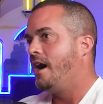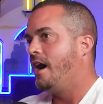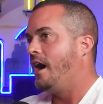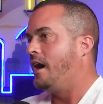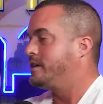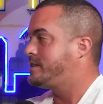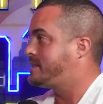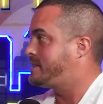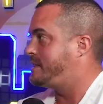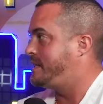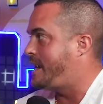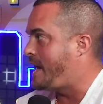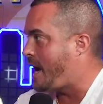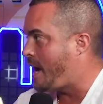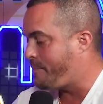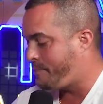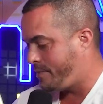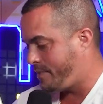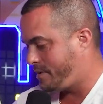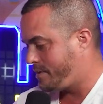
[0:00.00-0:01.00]
A
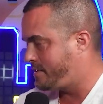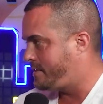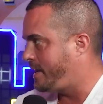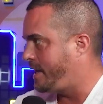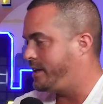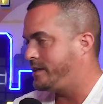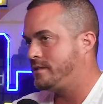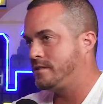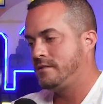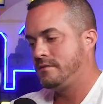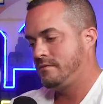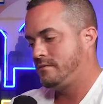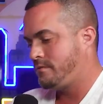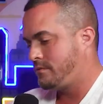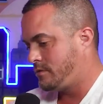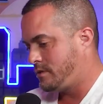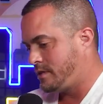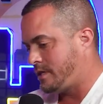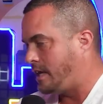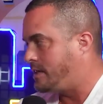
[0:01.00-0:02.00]
snap takes
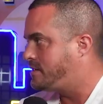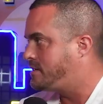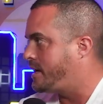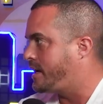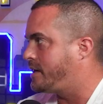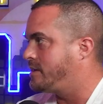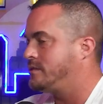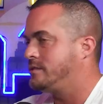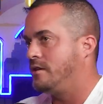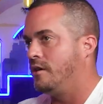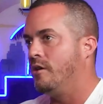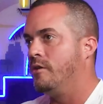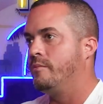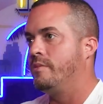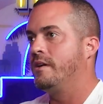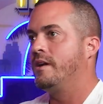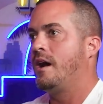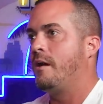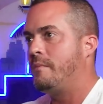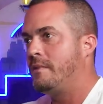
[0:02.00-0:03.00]
10 seconds to
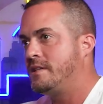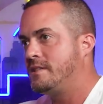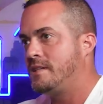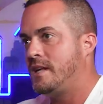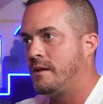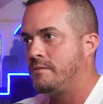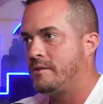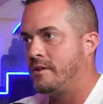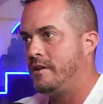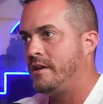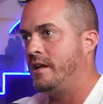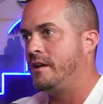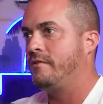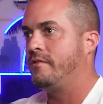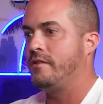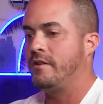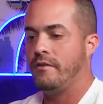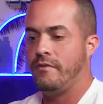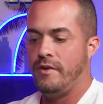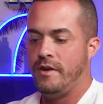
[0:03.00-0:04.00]
open. How many snaps are you getting
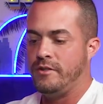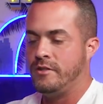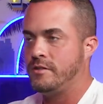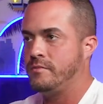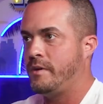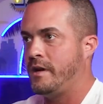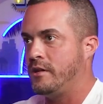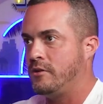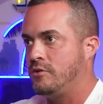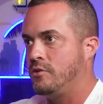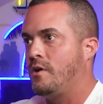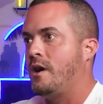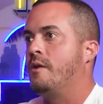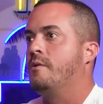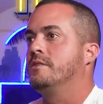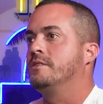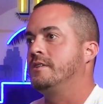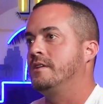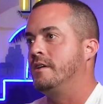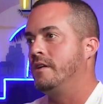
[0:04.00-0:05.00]
from your friends? You're spending 2
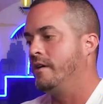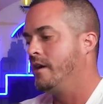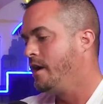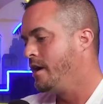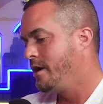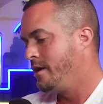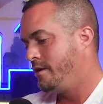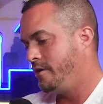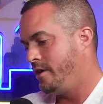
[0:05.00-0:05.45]
hours in here. Mm-hmm.